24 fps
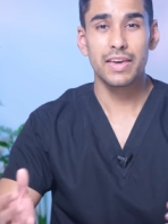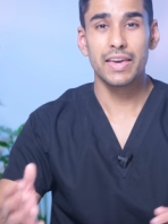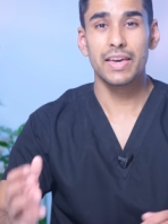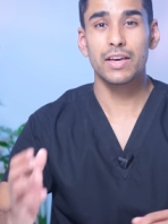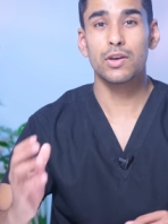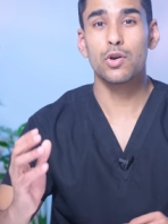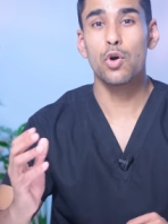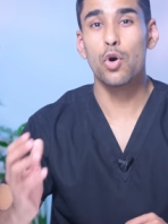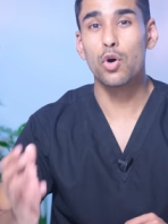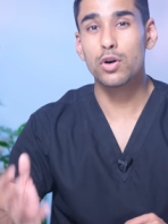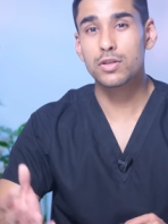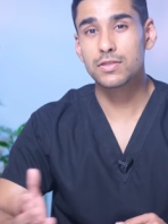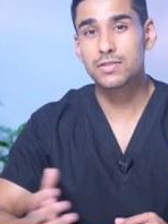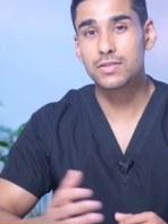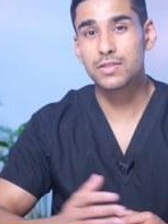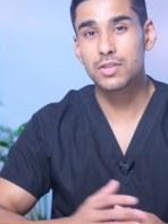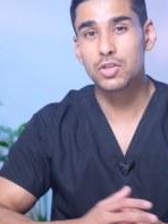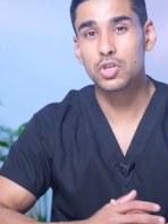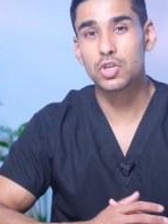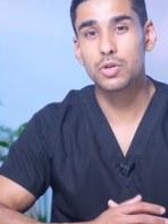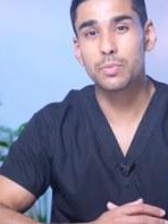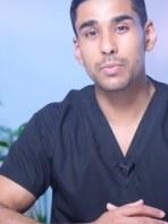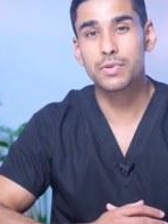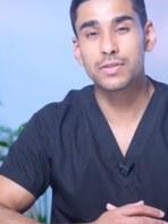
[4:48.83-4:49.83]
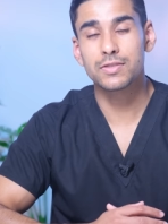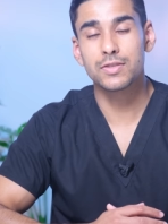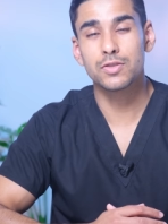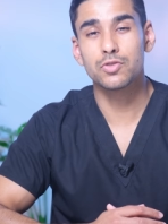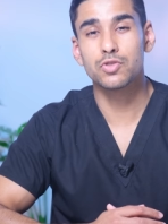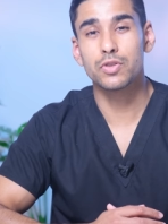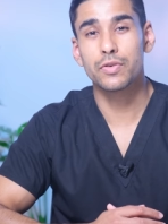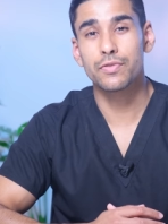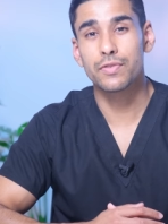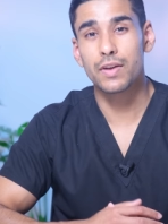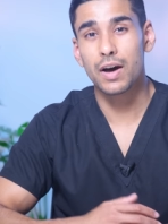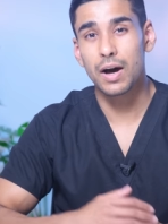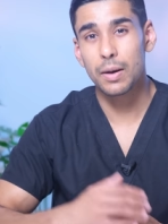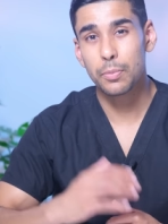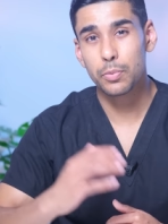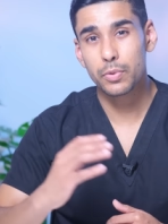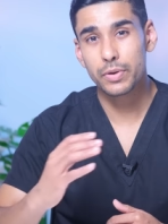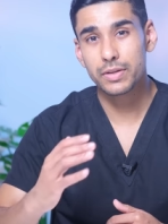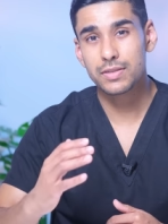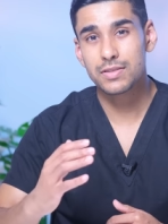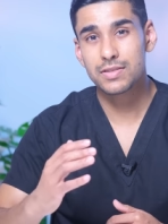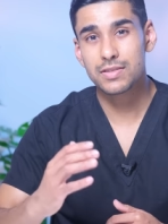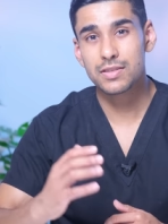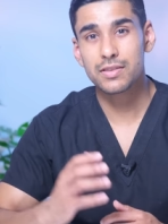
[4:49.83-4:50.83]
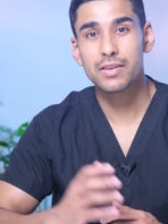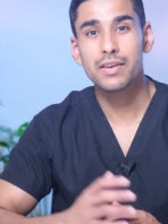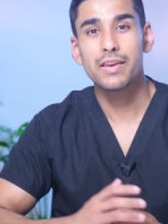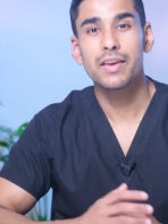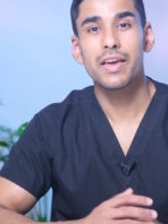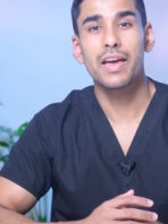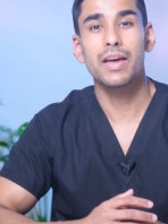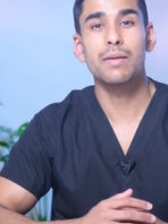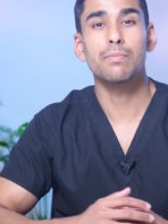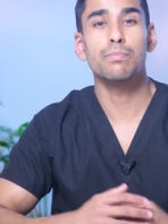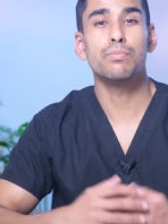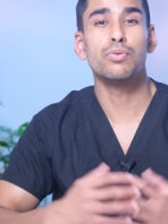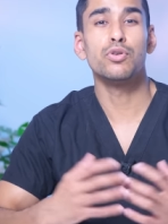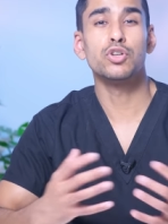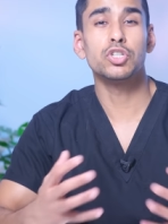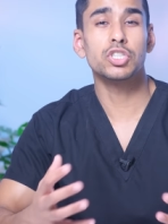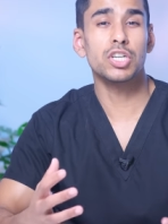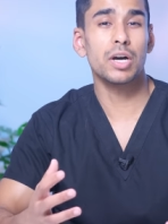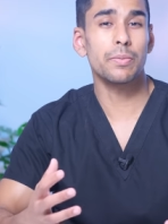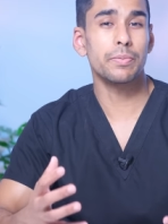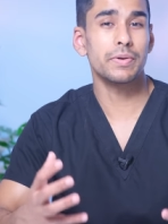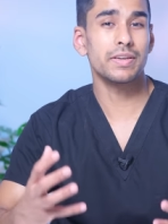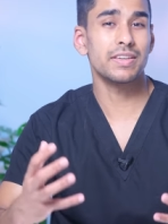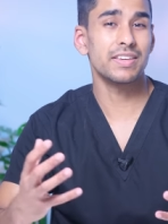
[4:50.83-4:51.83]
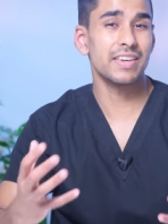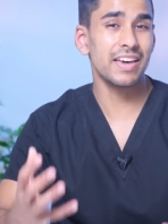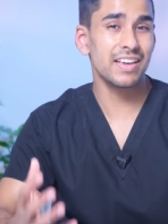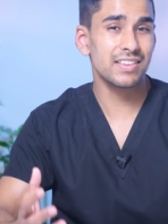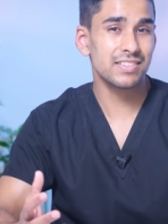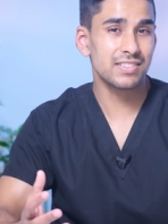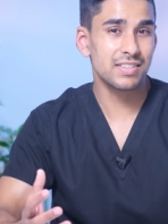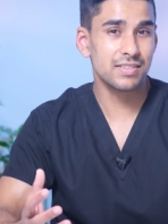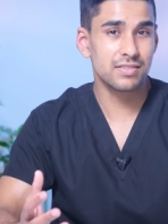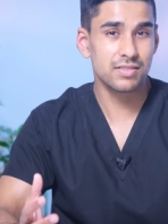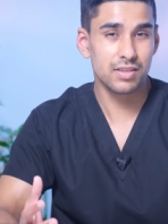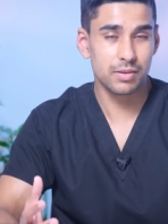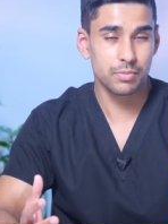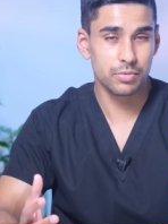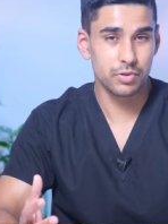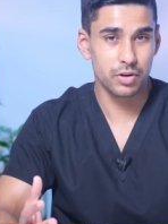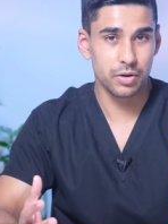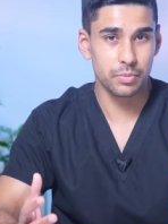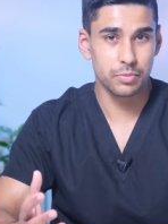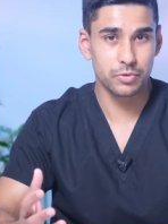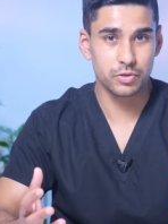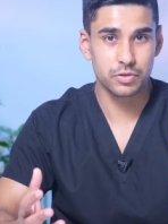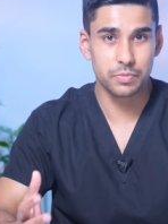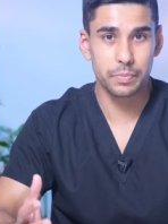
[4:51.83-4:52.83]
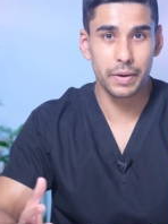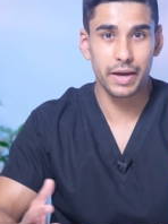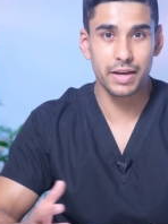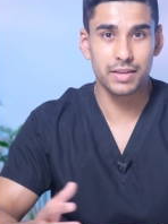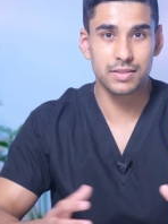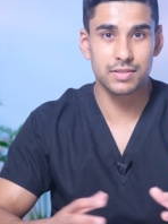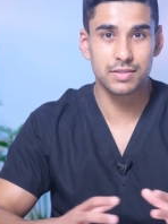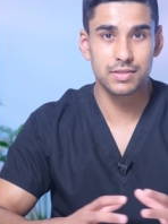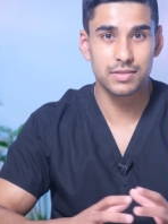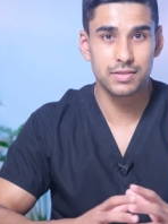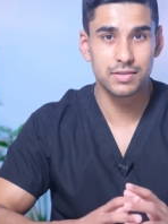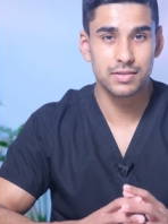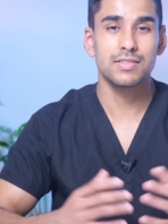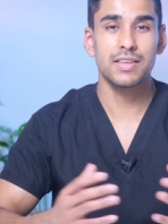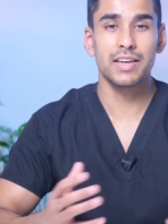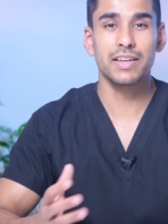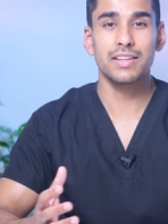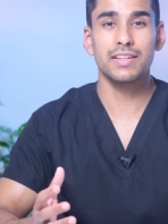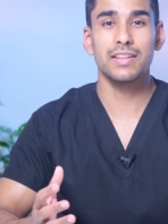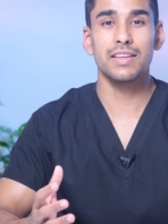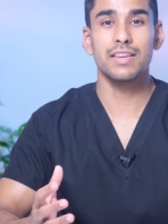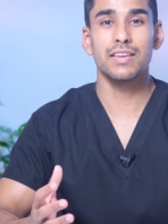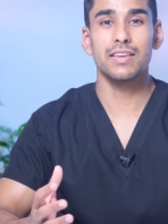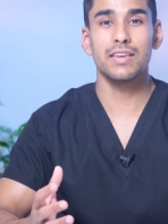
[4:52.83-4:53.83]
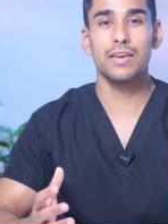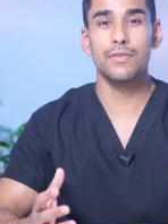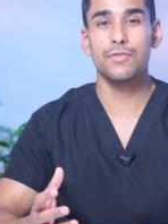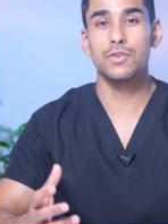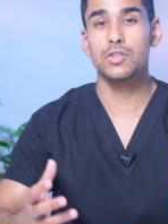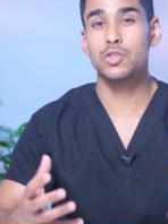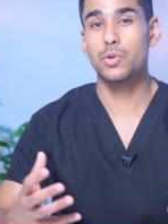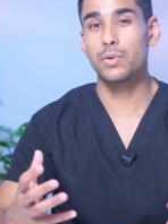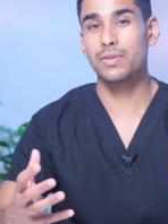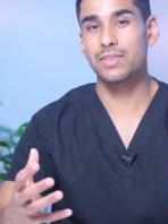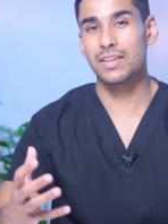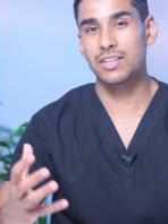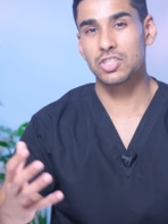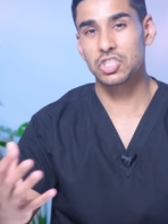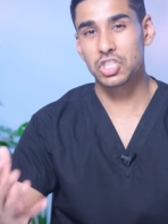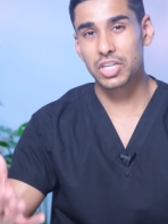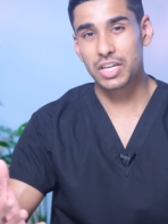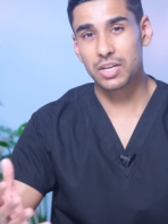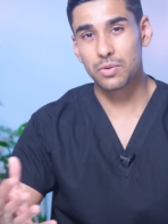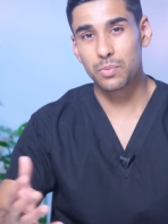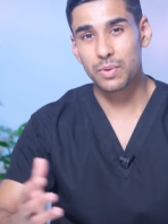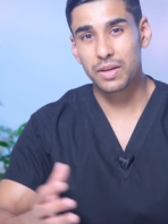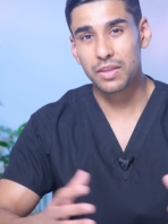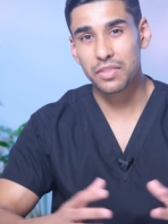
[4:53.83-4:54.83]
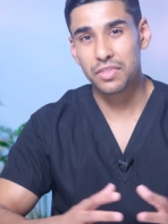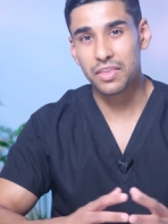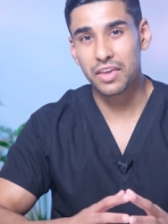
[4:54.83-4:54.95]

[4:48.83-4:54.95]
it causes the humerus to drift upwards and push up against the subacromial space. Secondly, if you're doing that chicken wing